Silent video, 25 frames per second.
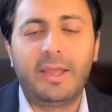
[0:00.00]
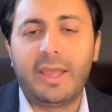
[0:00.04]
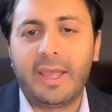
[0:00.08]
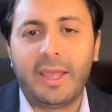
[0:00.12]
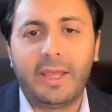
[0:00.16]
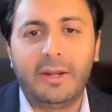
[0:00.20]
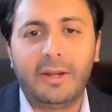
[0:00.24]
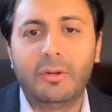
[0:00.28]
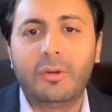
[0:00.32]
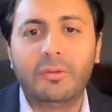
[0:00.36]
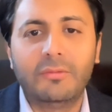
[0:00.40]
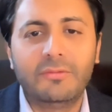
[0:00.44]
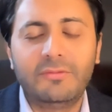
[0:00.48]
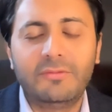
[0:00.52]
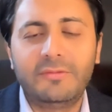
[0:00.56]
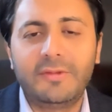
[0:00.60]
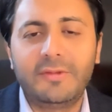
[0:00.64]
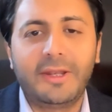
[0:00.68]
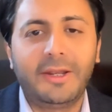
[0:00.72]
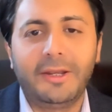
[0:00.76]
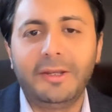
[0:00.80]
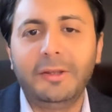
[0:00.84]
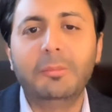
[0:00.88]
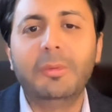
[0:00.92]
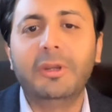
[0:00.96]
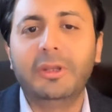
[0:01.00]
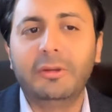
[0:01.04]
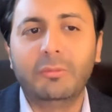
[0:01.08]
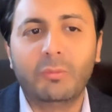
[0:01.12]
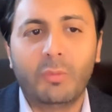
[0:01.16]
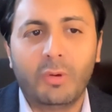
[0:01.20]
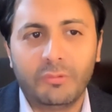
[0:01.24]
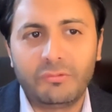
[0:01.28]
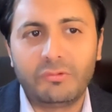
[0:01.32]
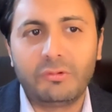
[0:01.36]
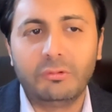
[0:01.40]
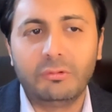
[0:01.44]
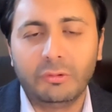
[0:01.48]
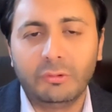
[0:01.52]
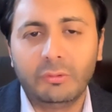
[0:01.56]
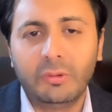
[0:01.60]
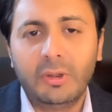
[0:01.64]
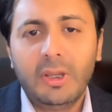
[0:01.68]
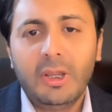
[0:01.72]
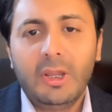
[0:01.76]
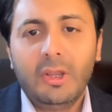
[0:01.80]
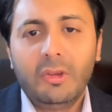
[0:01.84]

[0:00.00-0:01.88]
add-ons that anybody wants to do.